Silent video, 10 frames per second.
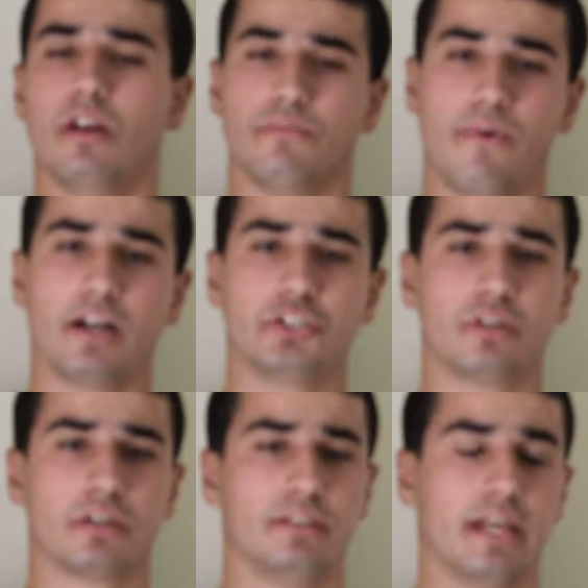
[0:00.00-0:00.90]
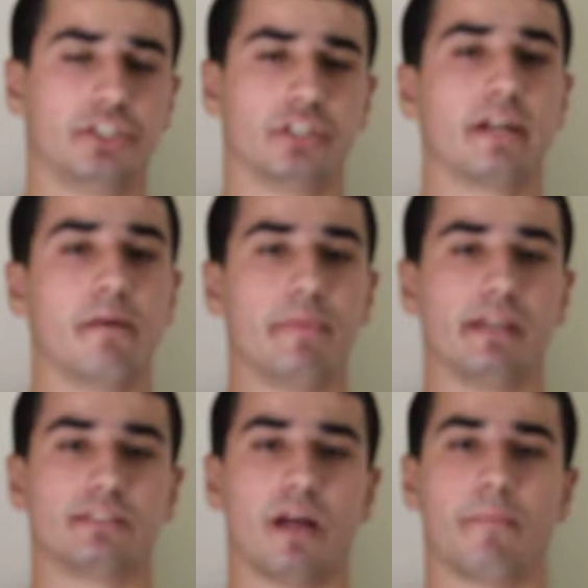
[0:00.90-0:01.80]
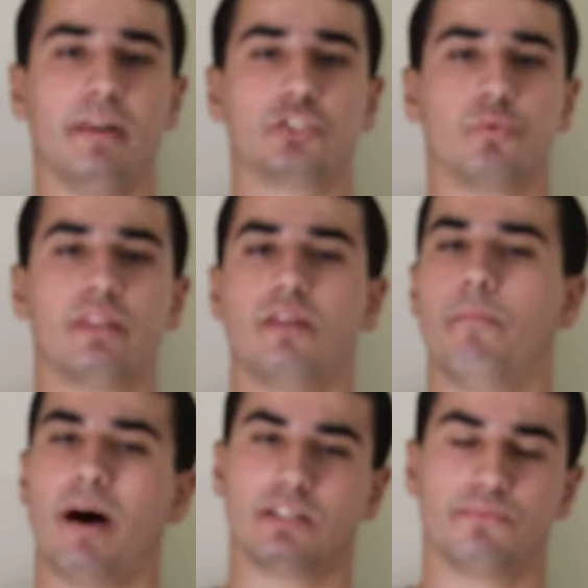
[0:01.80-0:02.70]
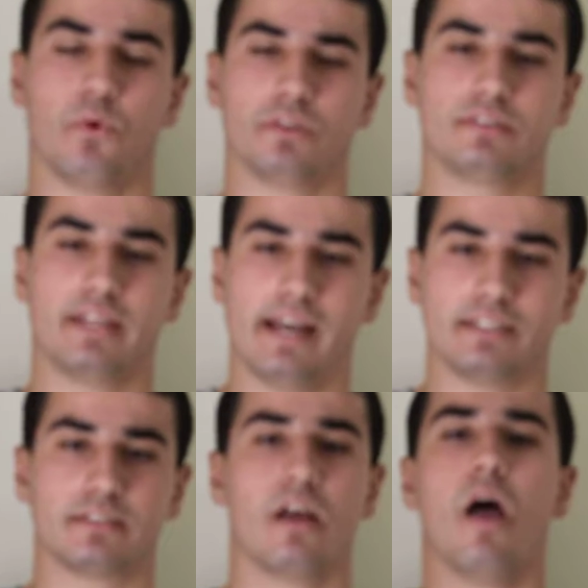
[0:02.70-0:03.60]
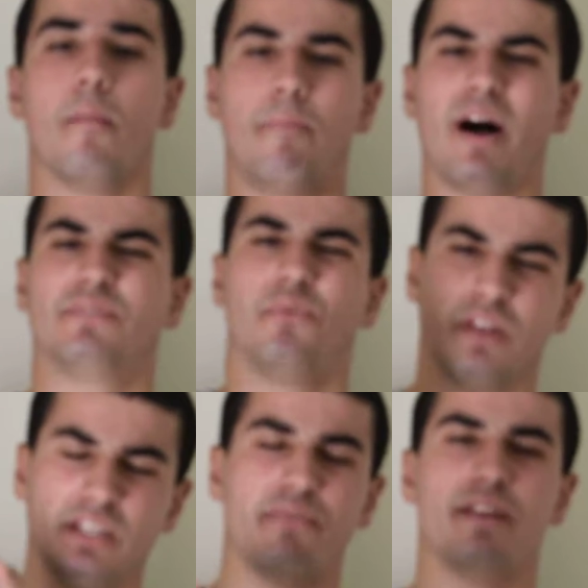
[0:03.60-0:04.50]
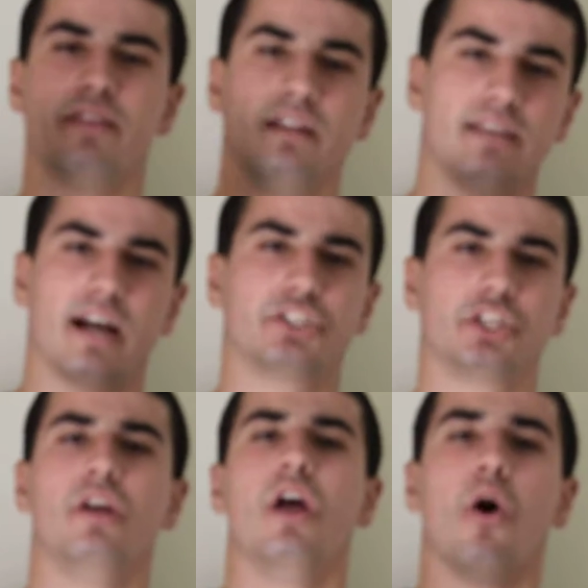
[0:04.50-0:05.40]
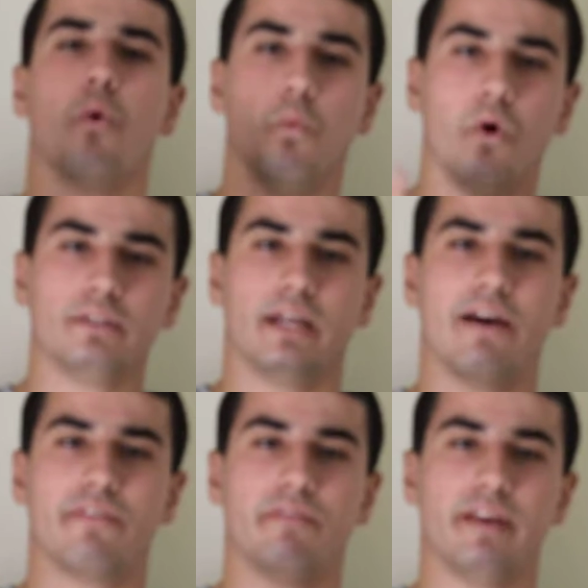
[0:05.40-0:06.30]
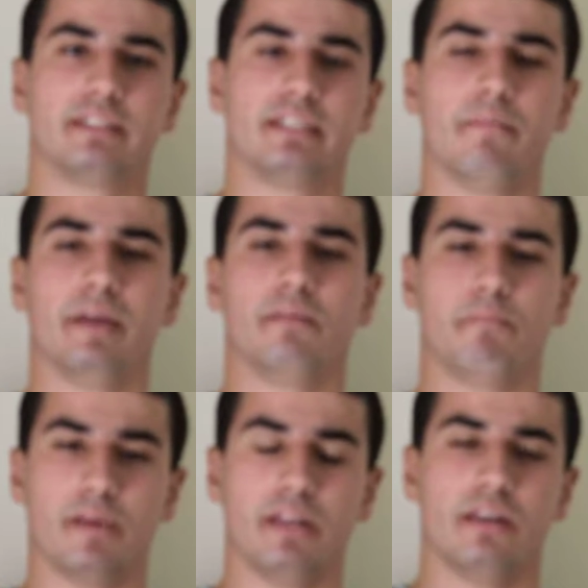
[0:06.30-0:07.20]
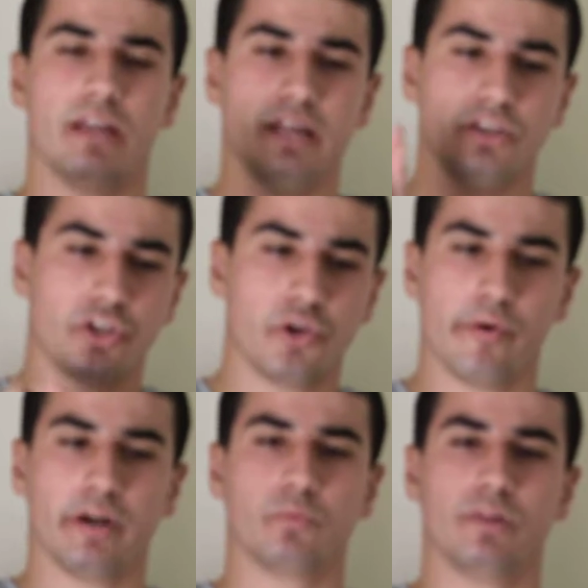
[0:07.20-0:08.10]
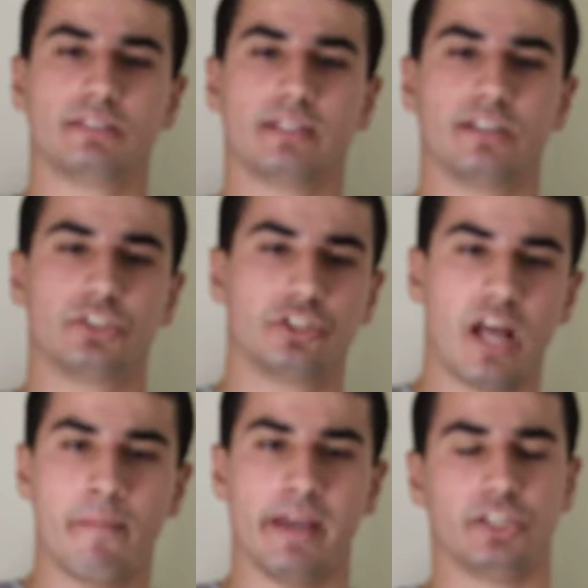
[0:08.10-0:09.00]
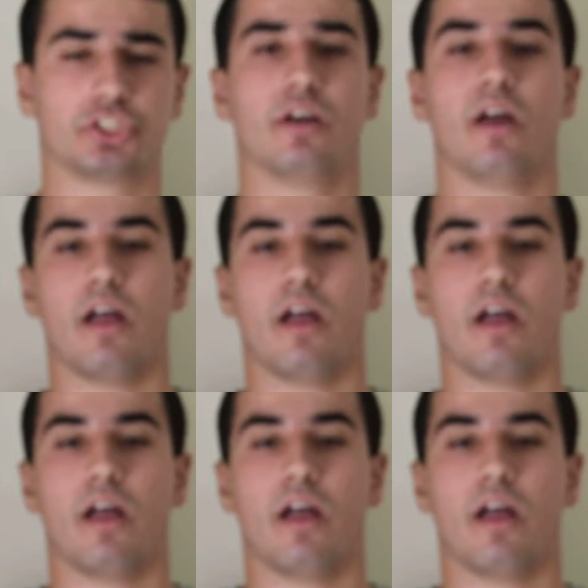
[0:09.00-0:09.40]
Factual causation can be established with the but-for test. But for the defendant's action, would have the victim been incurred with such damage?